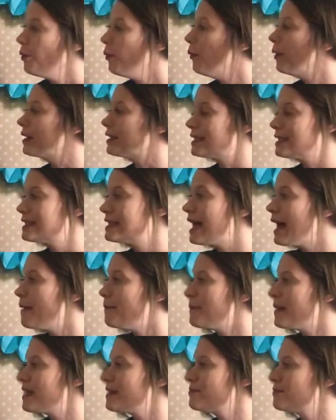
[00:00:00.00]
What does
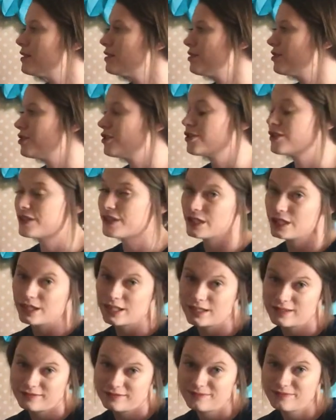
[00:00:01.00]
that make Mr.
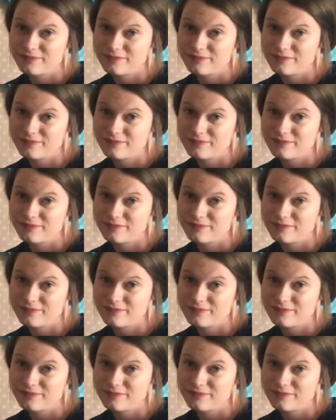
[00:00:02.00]
Sir?